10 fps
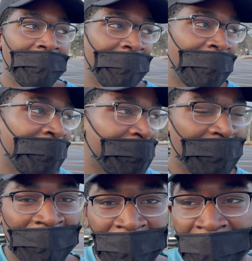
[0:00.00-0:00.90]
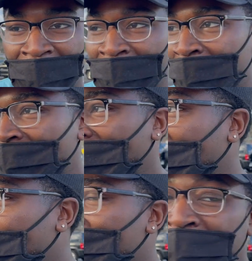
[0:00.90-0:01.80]
I
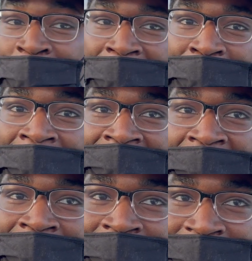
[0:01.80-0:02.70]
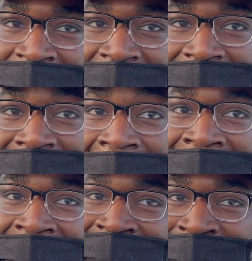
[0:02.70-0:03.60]
think I'm just gonna get myself a
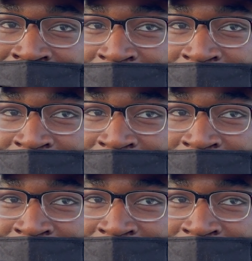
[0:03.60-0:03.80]
snack and some